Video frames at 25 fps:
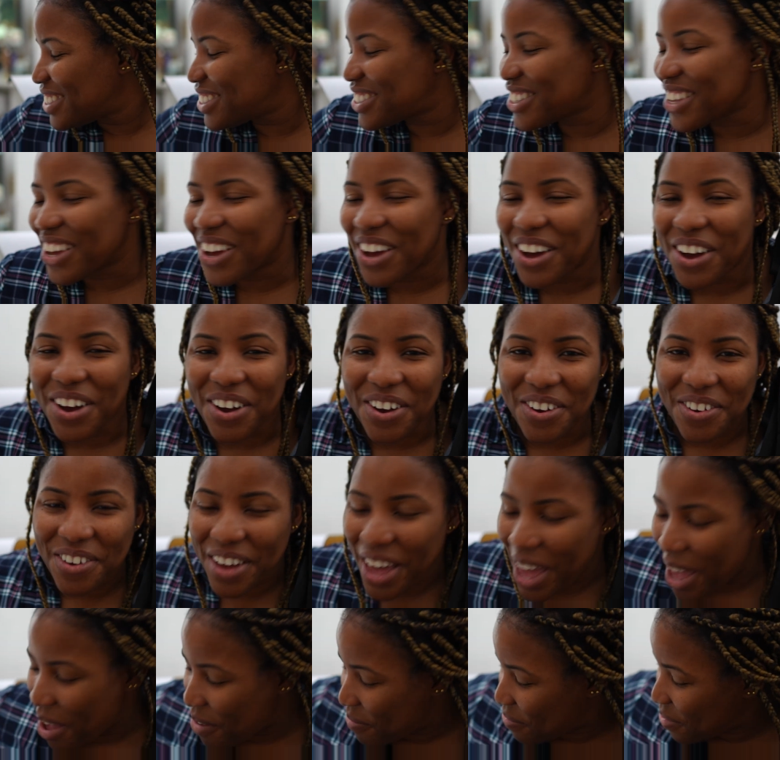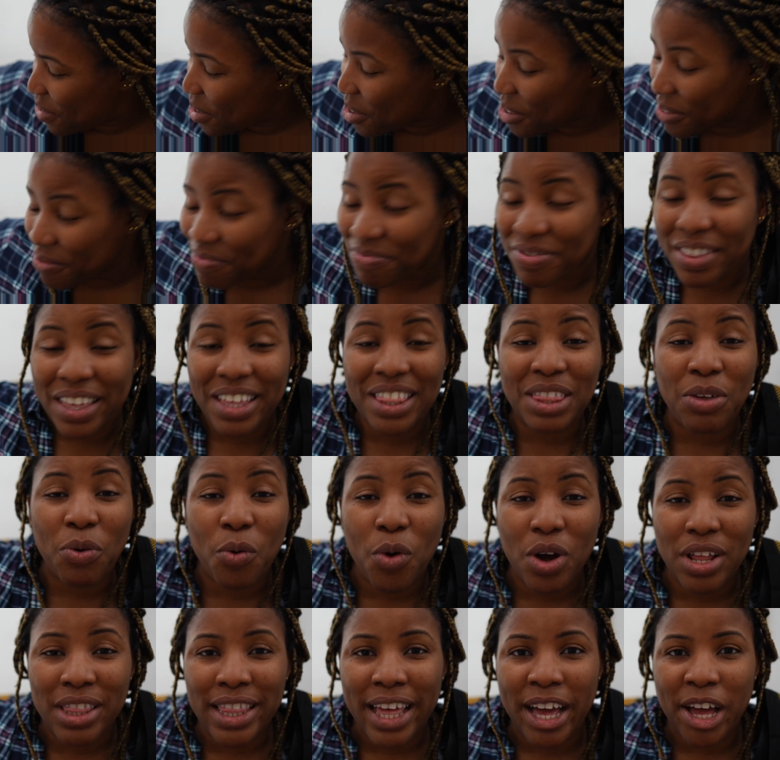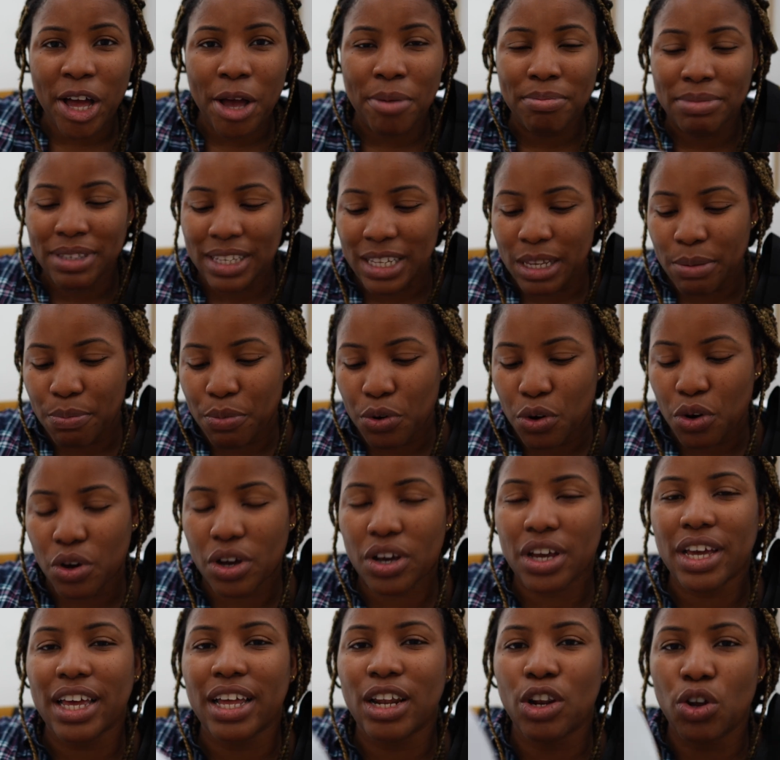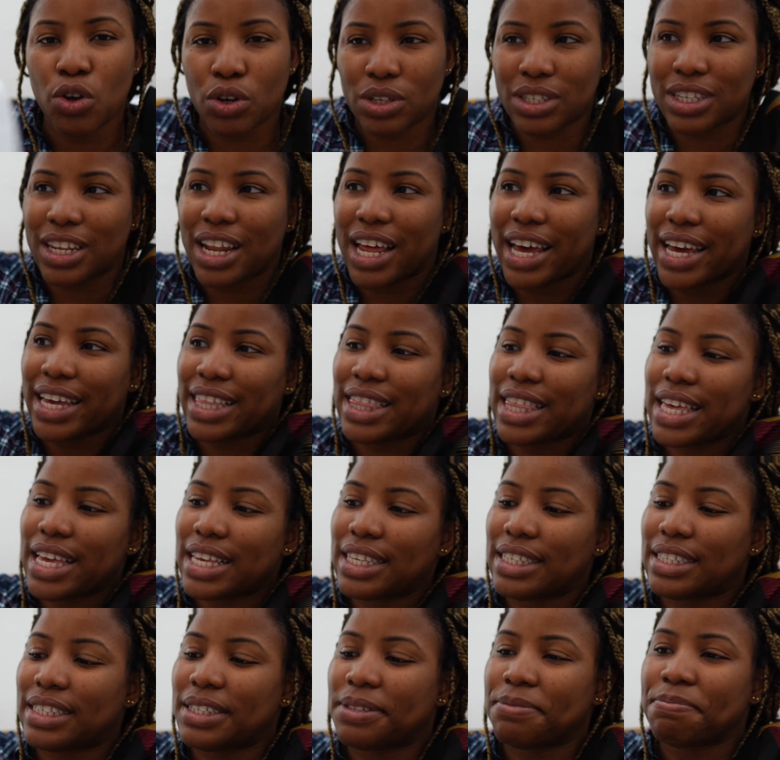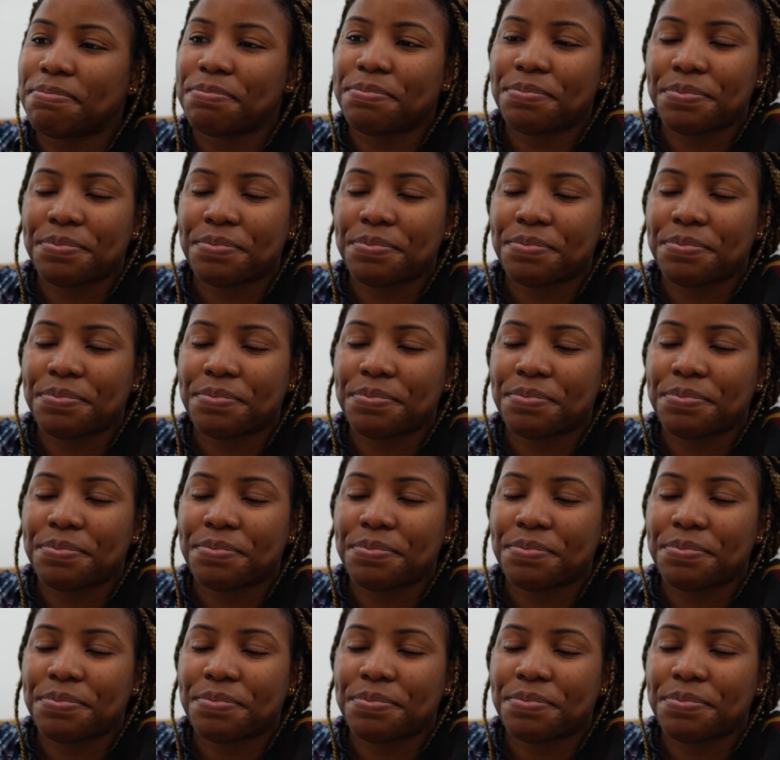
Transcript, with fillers: so, um, oh, the, the one that comes in the book looks like this.